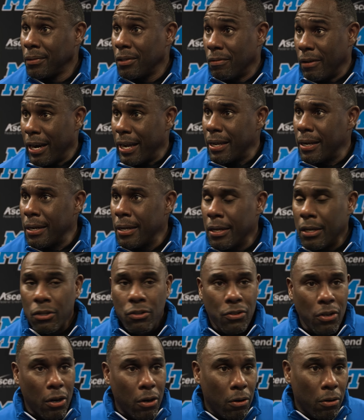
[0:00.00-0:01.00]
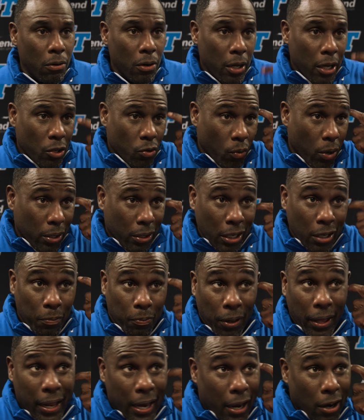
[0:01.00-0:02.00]
right? So it's one thing to
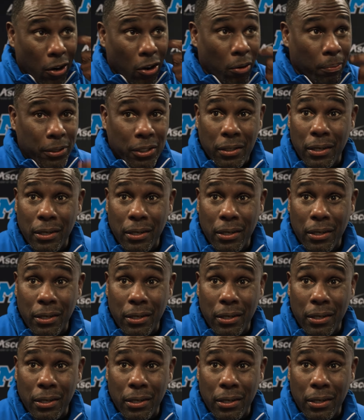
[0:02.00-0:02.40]
play it at home.